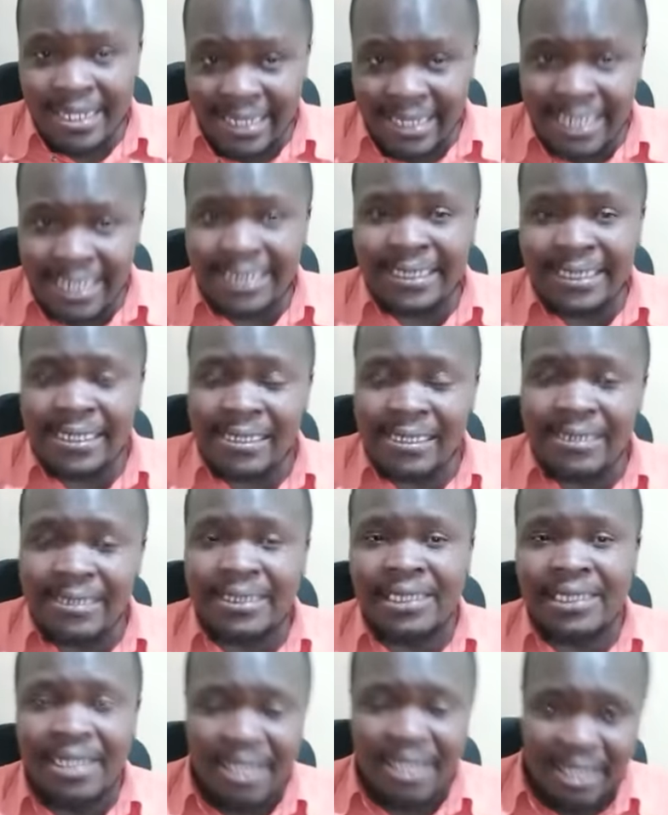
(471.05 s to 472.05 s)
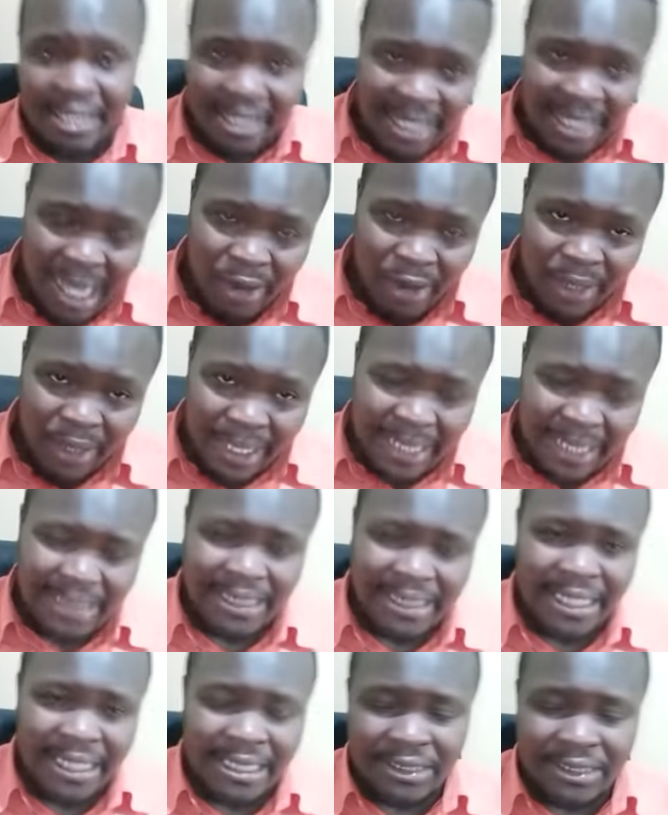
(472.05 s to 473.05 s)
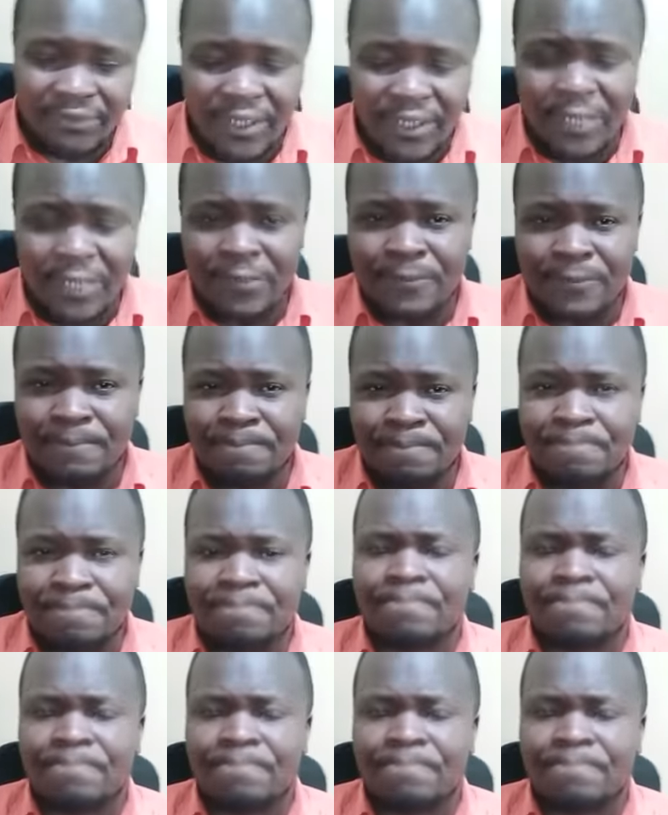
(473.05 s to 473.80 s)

in details in our yesterday's video.